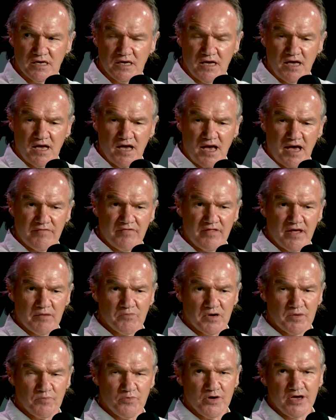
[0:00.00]
And then
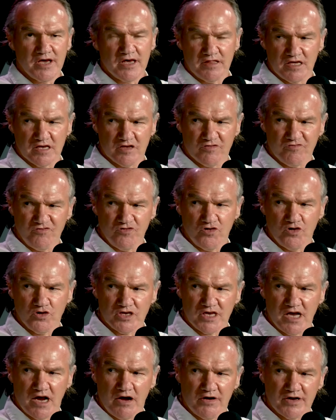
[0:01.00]
we bring in this
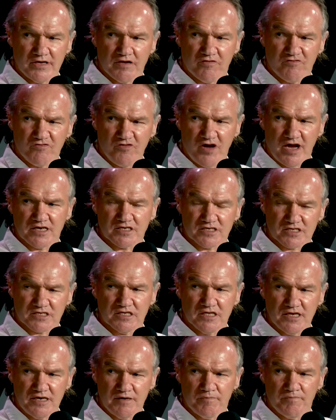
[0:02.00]
third character, Frank
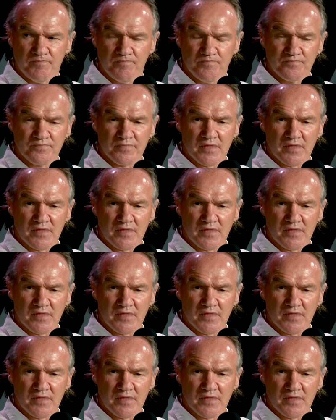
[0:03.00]
Slim.